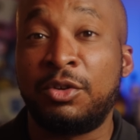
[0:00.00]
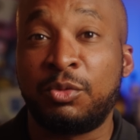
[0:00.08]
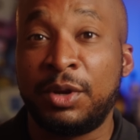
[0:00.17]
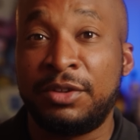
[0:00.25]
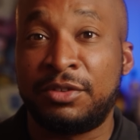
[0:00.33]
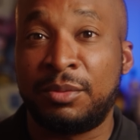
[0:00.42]

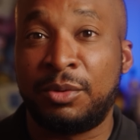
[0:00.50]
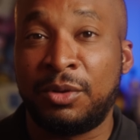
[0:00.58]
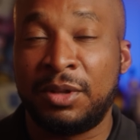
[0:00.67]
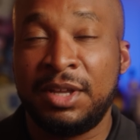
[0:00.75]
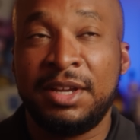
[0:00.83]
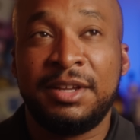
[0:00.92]

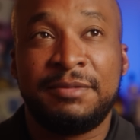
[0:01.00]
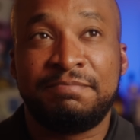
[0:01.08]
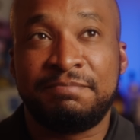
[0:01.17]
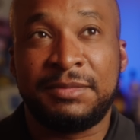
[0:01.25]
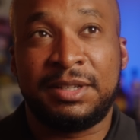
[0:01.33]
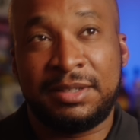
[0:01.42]
unreasonable,
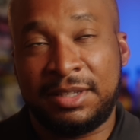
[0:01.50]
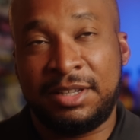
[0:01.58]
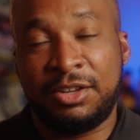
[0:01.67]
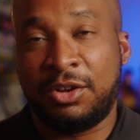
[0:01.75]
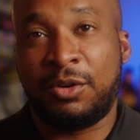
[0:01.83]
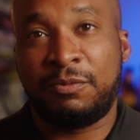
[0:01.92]

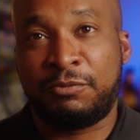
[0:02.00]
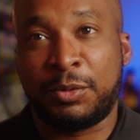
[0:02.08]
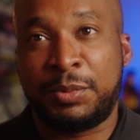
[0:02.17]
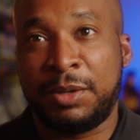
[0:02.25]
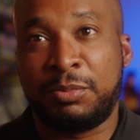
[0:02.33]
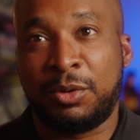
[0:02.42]
you know,
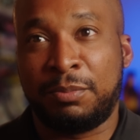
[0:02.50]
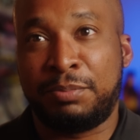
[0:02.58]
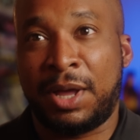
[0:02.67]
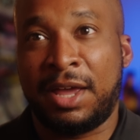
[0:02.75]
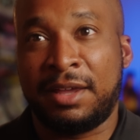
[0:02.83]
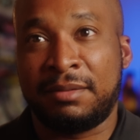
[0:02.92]
for people
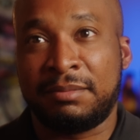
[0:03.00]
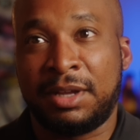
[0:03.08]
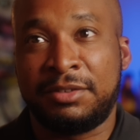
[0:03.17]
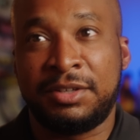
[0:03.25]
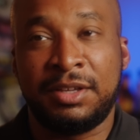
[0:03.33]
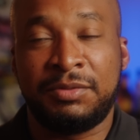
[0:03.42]
buying
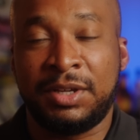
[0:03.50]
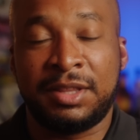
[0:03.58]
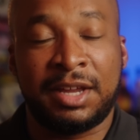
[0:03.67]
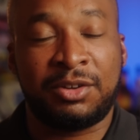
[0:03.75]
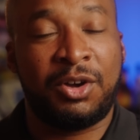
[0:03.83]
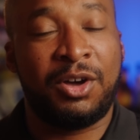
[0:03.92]
a TV
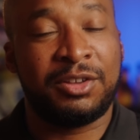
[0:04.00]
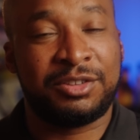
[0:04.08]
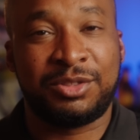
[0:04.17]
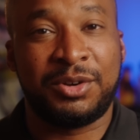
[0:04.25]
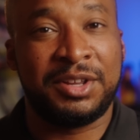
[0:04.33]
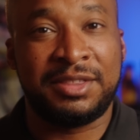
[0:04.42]
that
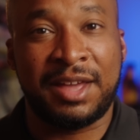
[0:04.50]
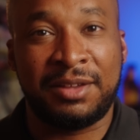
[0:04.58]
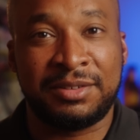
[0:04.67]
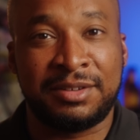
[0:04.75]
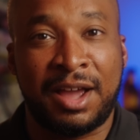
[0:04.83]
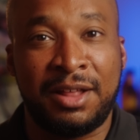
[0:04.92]
costs
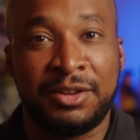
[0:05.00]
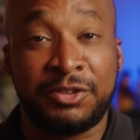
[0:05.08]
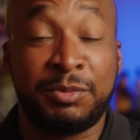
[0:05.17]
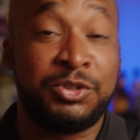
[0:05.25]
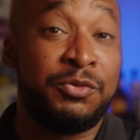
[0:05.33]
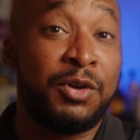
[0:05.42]

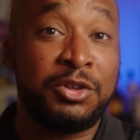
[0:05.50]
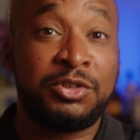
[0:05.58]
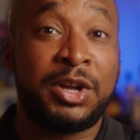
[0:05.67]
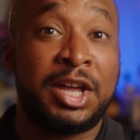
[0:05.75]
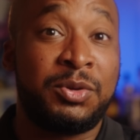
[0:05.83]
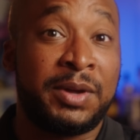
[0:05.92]
$30,000, but you've
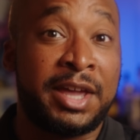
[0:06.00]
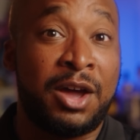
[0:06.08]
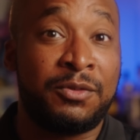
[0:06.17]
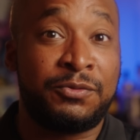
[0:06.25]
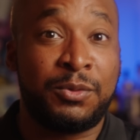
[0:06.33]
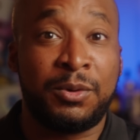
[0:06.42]
also got to
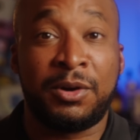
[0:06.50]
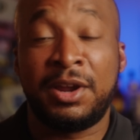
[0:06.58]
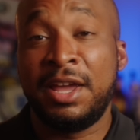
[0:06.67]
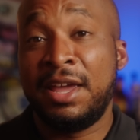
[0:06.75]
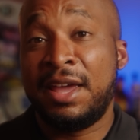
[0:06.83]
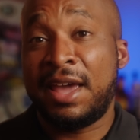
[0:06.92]
account for
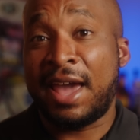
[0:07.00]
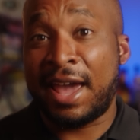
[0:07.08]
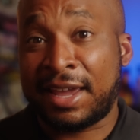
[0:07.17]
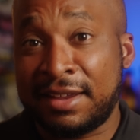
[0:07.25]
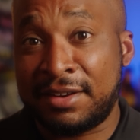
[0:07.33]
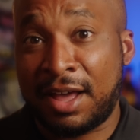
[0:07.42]

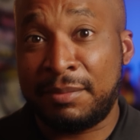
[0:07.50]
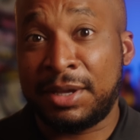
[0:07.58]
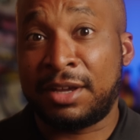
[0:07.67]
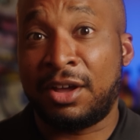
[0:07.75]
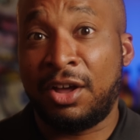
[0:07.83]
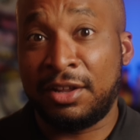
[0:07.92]

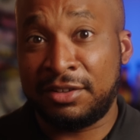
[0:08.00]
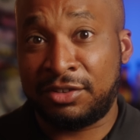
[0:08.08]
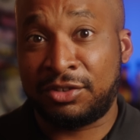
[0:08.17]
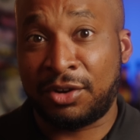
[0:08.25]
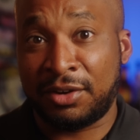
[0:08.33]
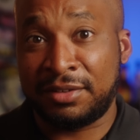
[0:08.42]
economic
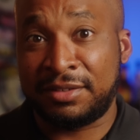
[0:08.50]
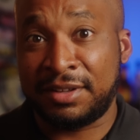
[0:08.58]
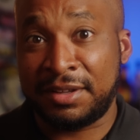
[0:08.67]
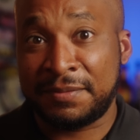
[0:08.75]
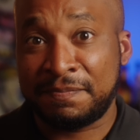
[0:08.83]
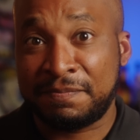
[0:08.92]

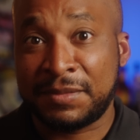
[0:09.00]
uncertainty.